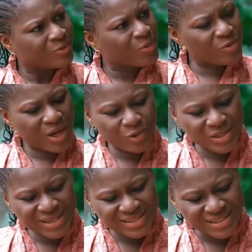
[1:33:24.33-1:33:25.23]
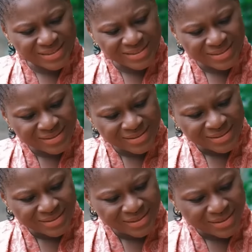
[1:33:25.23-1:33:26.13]
When you are done eating,
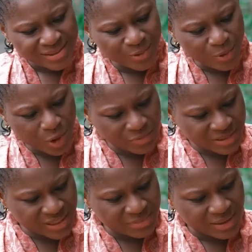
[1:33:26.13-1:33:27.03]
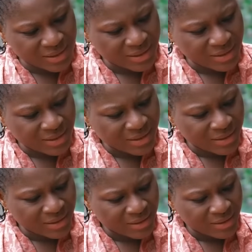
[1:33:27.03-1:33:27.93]
you will come see me.
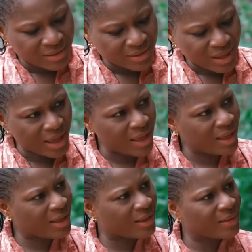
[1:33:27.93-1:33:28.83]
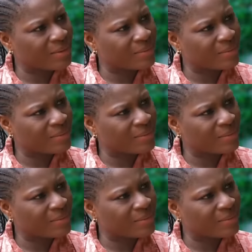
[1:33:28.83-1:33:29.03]
Yeah.